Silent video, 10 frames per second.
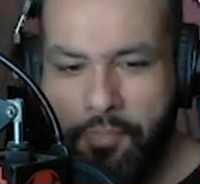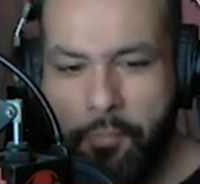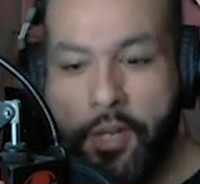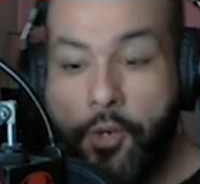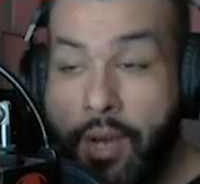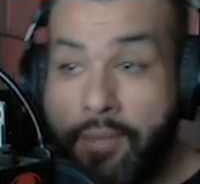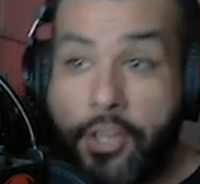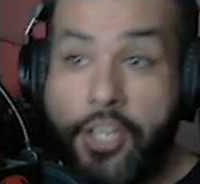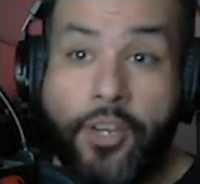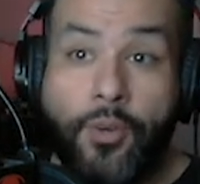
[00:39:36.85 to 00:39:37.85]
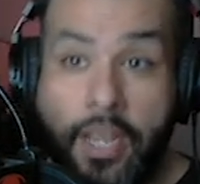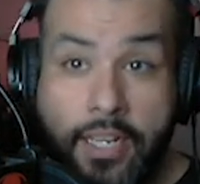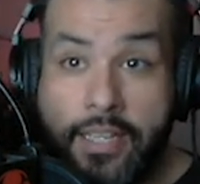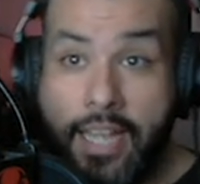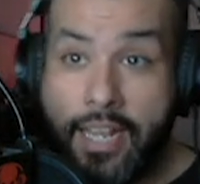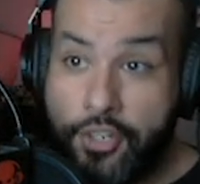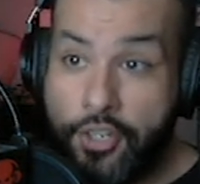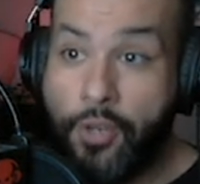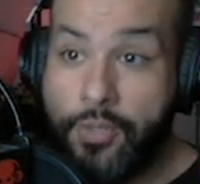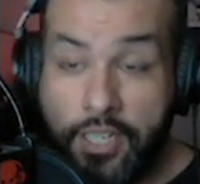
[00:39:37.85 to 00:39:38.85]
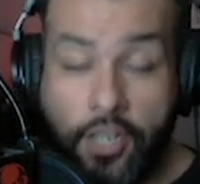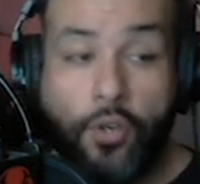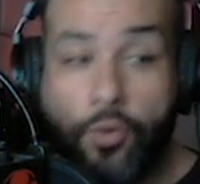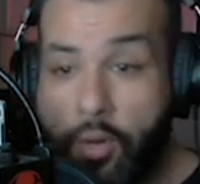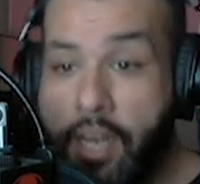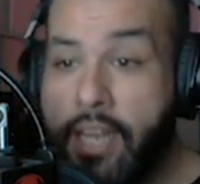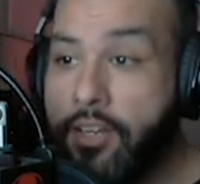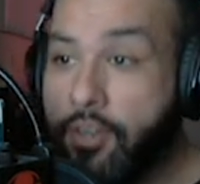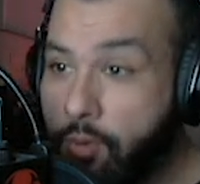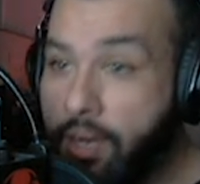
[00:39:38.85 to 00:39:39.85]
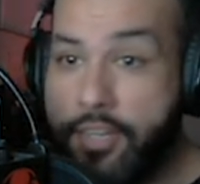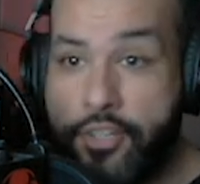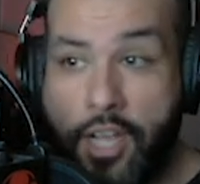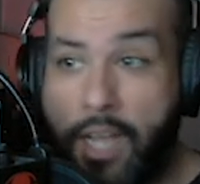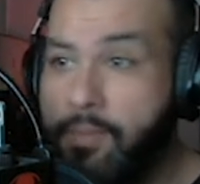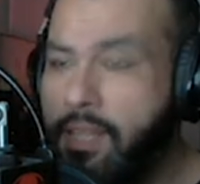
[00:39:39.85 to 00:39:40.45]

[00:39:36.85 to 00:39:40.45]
But whoever curated that show did a great, great job.